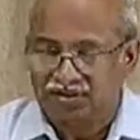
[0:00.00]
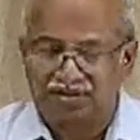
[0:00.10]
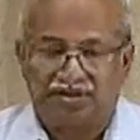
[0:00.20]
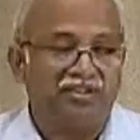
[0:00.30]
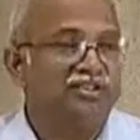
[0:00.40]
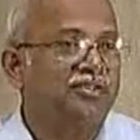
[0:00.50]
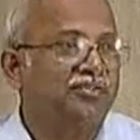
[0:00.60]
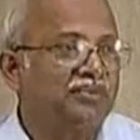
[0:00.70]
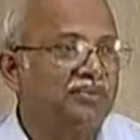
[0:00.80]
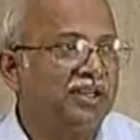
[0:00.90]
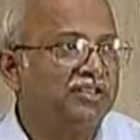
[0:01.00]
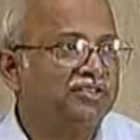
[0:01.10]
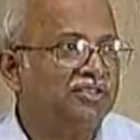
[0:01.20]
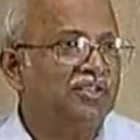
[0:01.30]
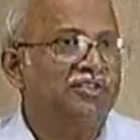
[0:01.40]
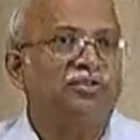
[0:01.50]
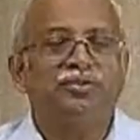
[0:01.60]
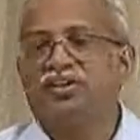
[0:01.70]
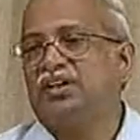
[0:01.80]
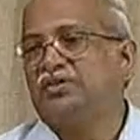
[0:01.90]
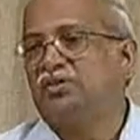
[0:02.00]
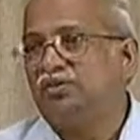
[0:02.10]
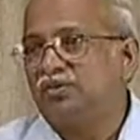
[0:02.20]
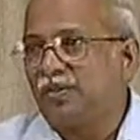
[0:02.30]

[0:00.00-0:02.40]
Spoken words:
thin stiffened plates. So you can do